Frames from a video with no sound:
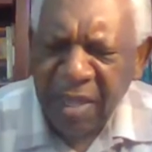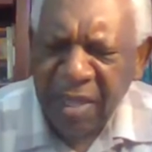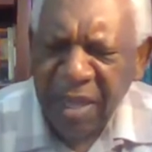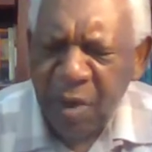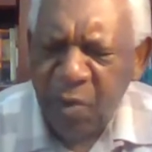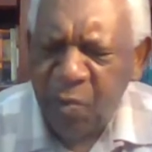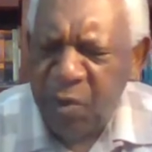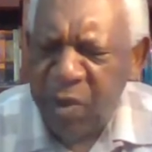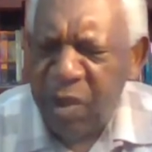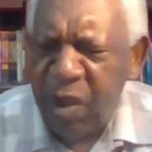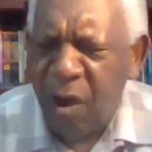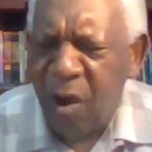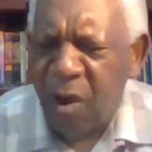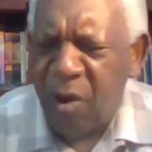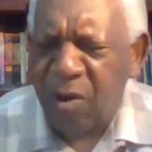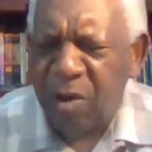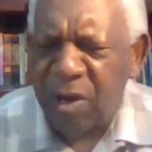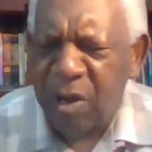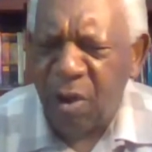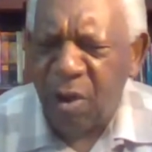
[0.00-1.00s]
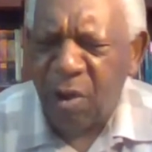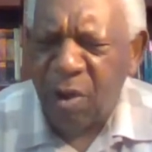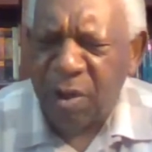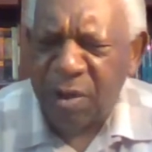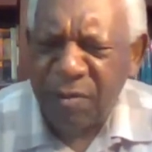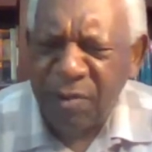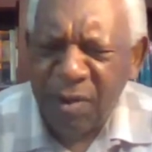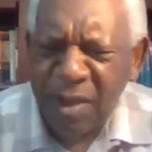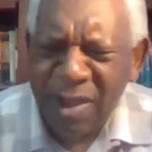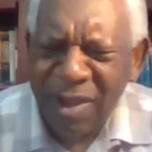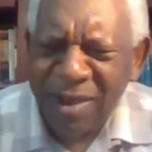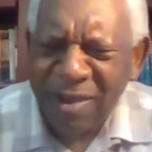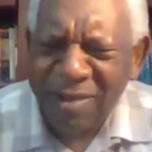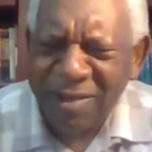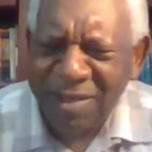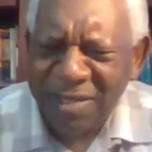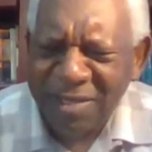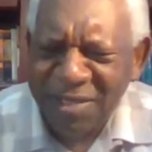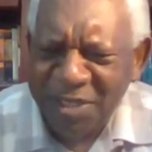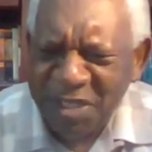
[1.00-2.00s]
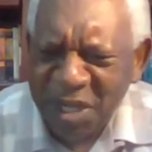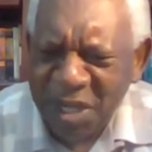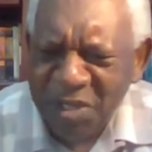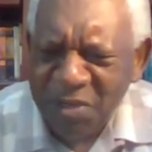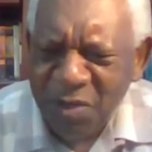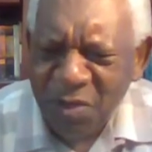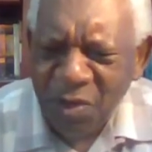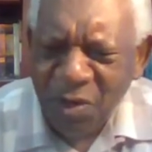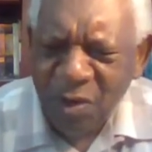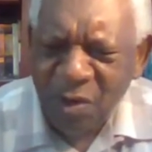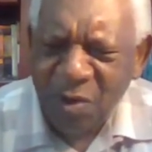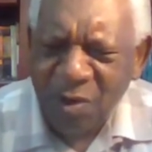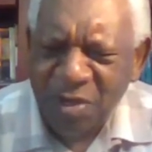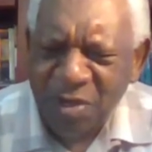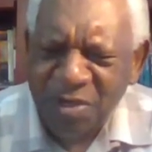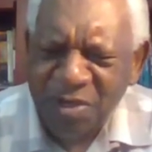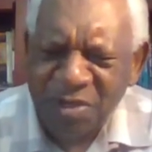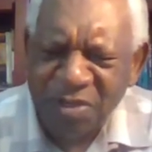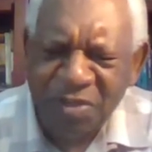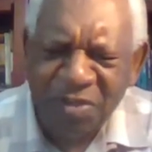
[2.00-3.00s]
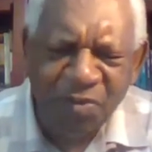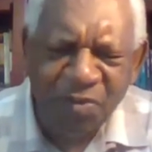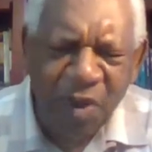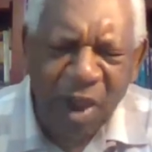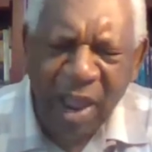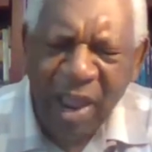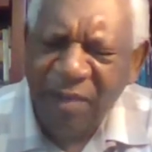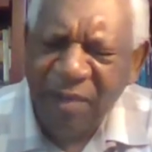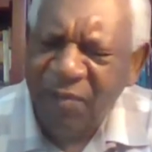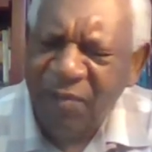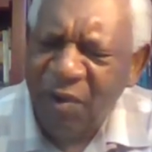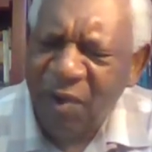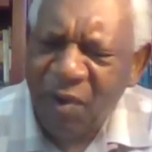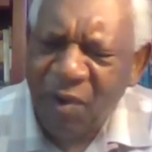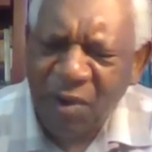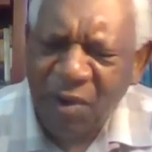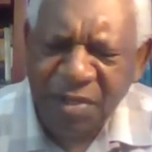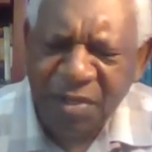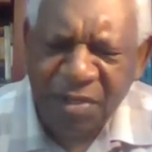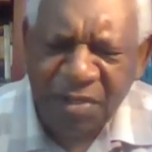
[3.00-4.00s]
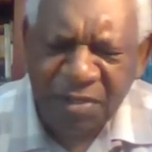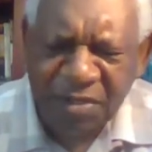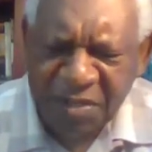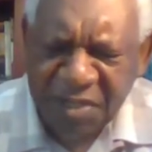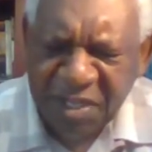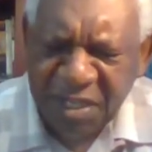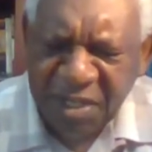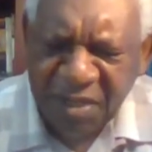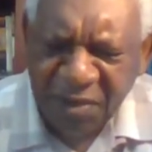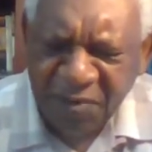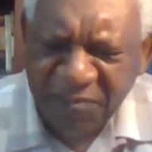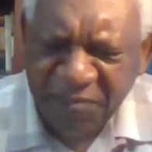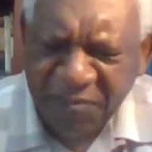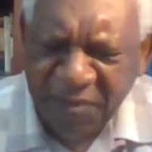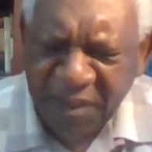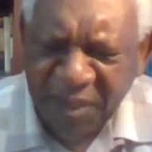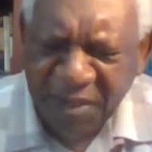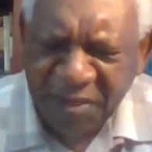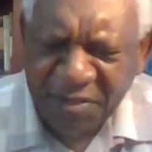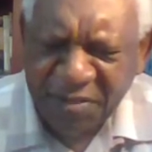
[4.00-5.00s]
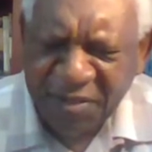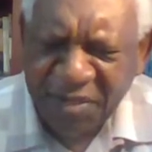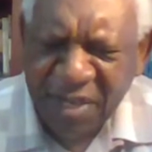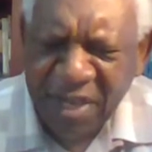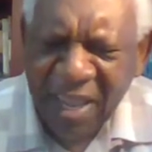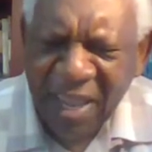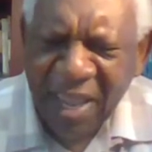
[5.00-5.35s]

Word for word: that we all, Lord, continue, Lord, to strive, Lord, to see your face